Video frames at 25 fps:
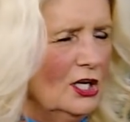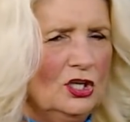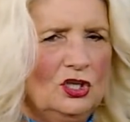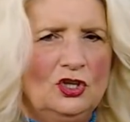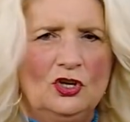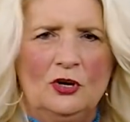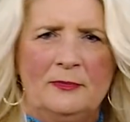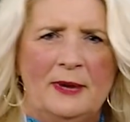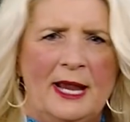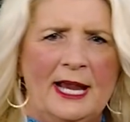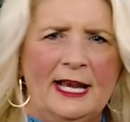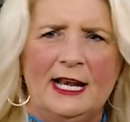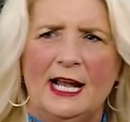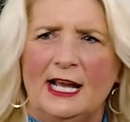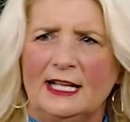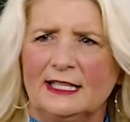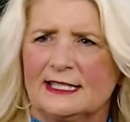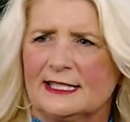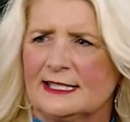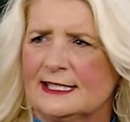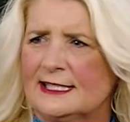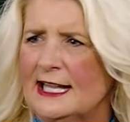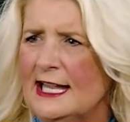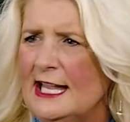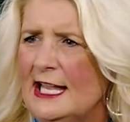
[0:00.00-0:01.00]
You may not
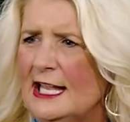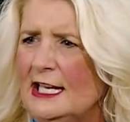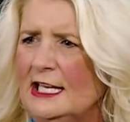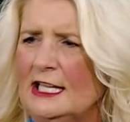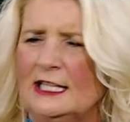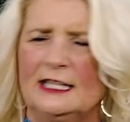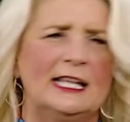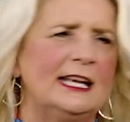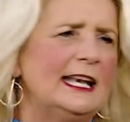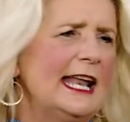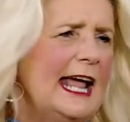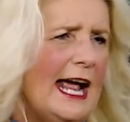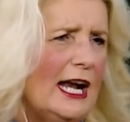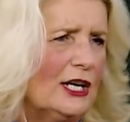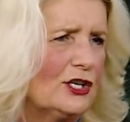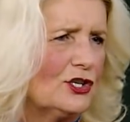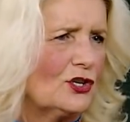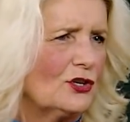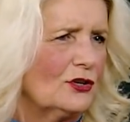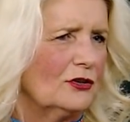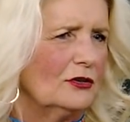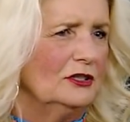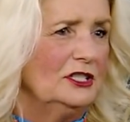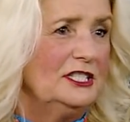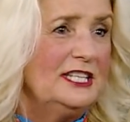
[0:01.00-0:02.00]
see it in the
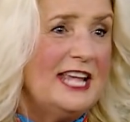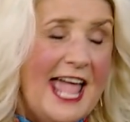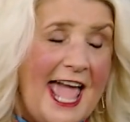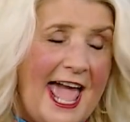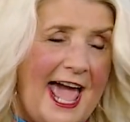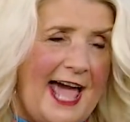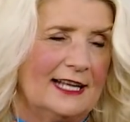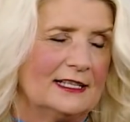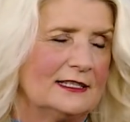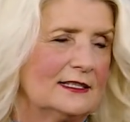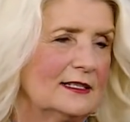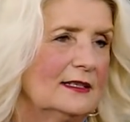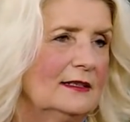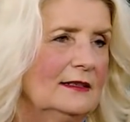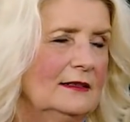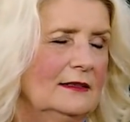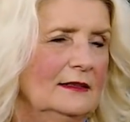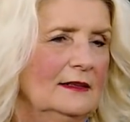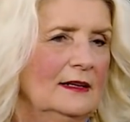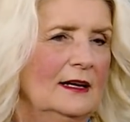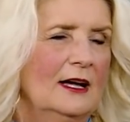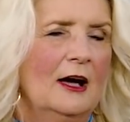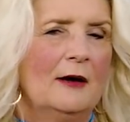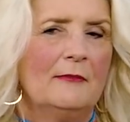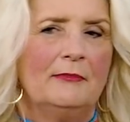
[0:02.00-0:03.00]
natural yet,
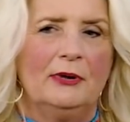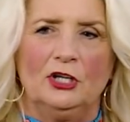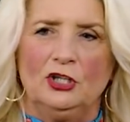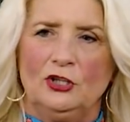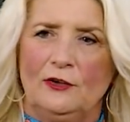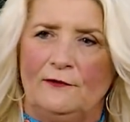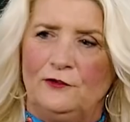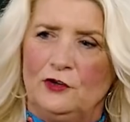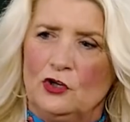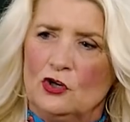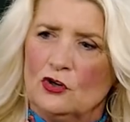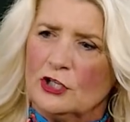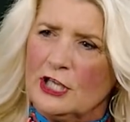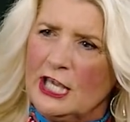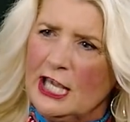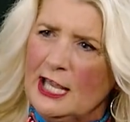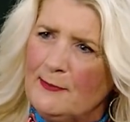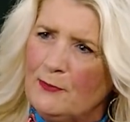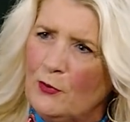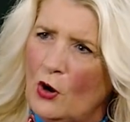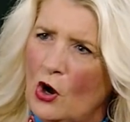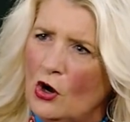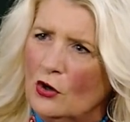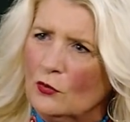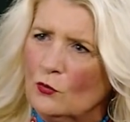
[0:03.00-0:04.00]
but if you
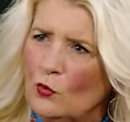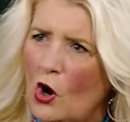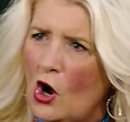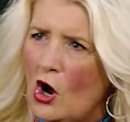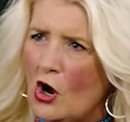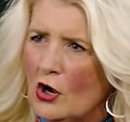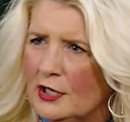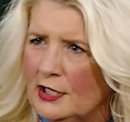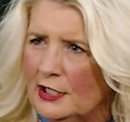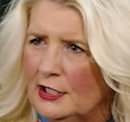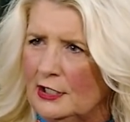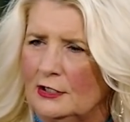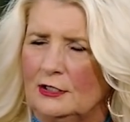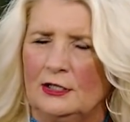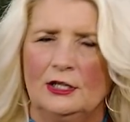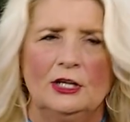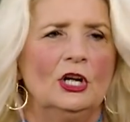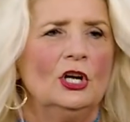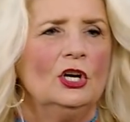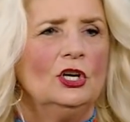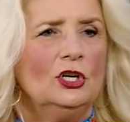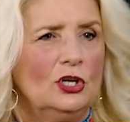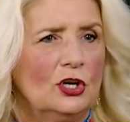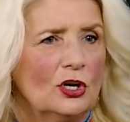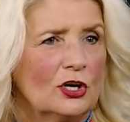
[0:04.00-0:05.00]
keep on walking,
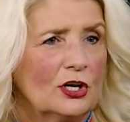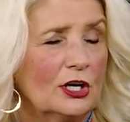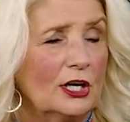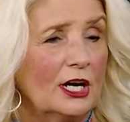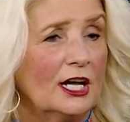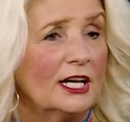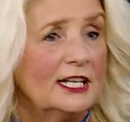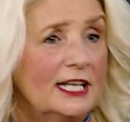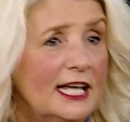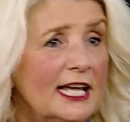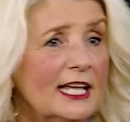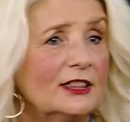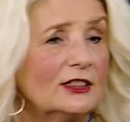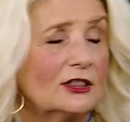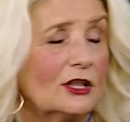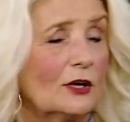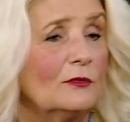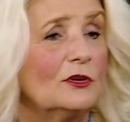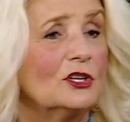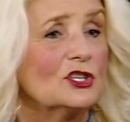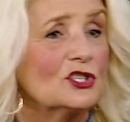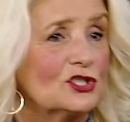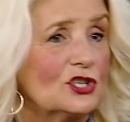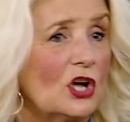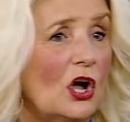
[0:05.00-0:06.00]
you're going to get the
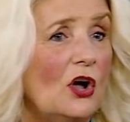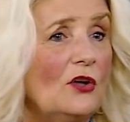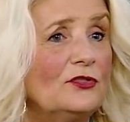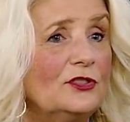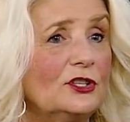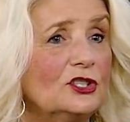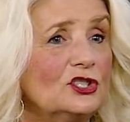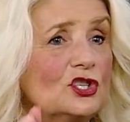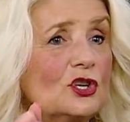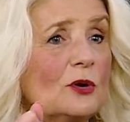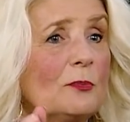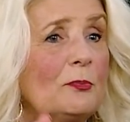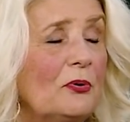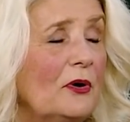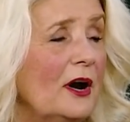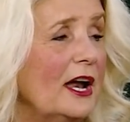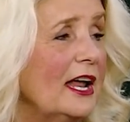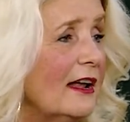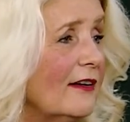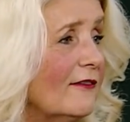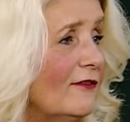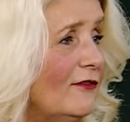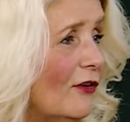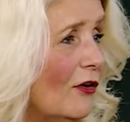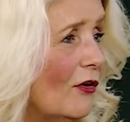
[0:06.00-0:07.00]
result that you're
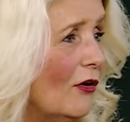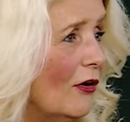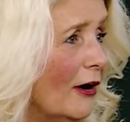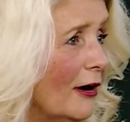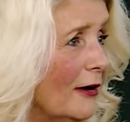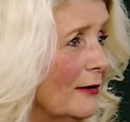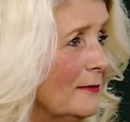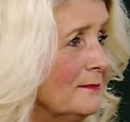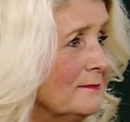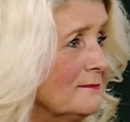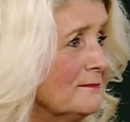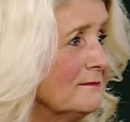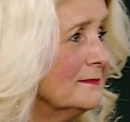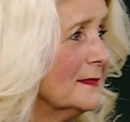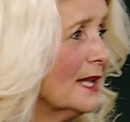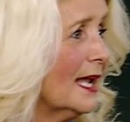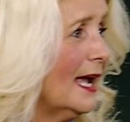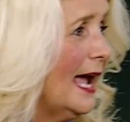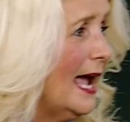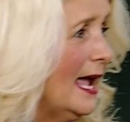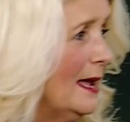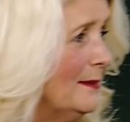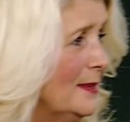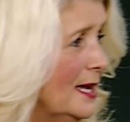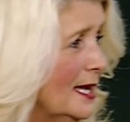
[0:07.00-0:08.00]
praying for.
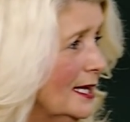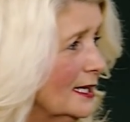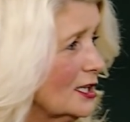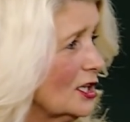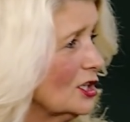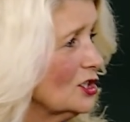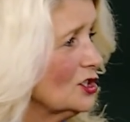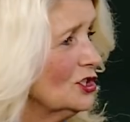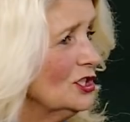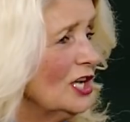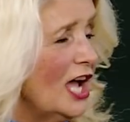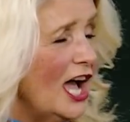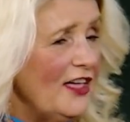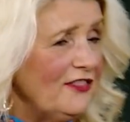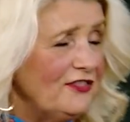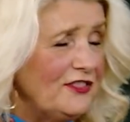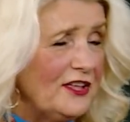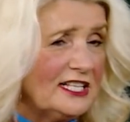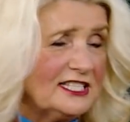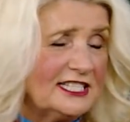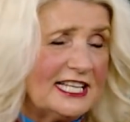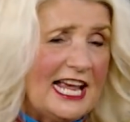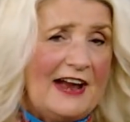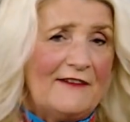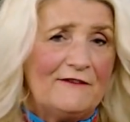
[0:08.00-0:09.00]
Amen. Because
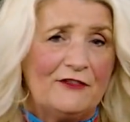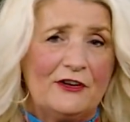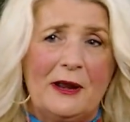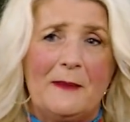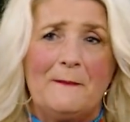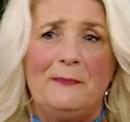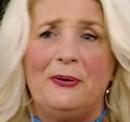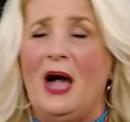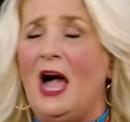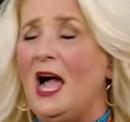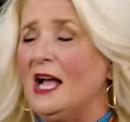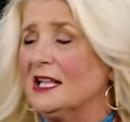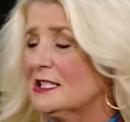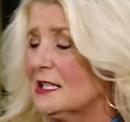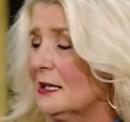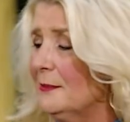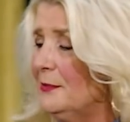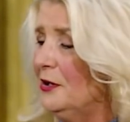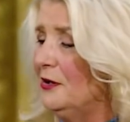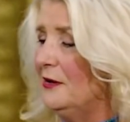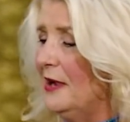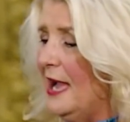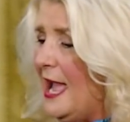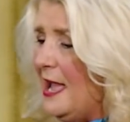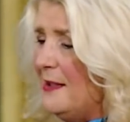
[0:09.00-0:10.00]
nothing's ever
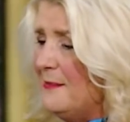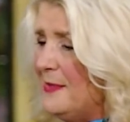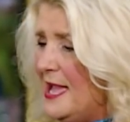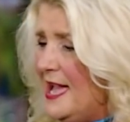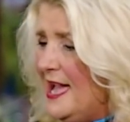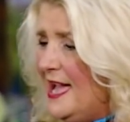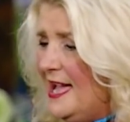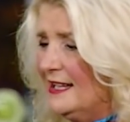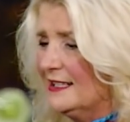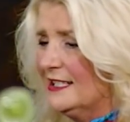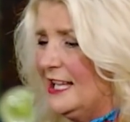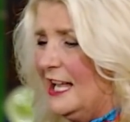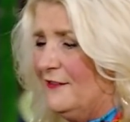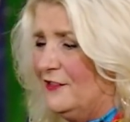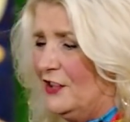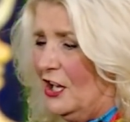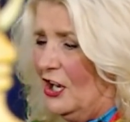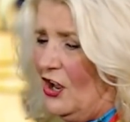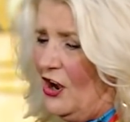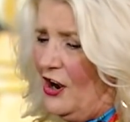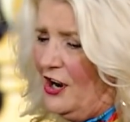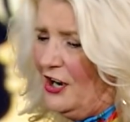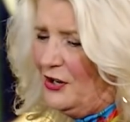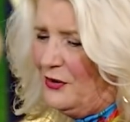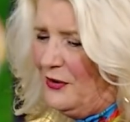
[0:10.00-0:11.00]
impossible. Amen. Give the
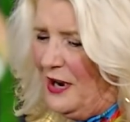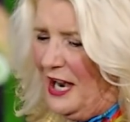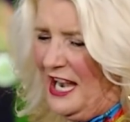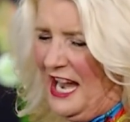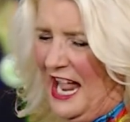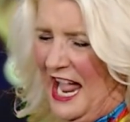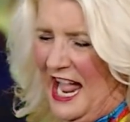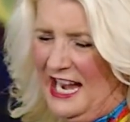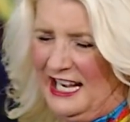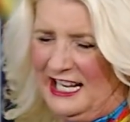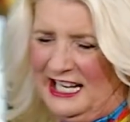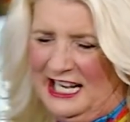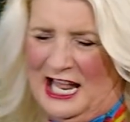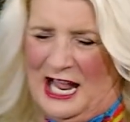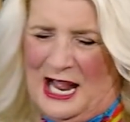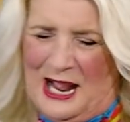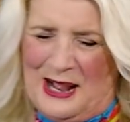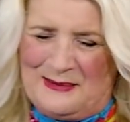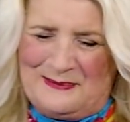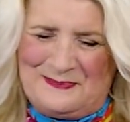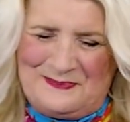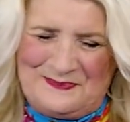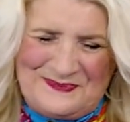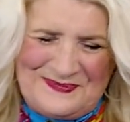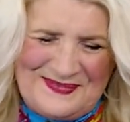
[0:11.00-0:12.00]
Lord a great hand
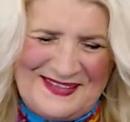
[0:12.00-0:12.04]
clap.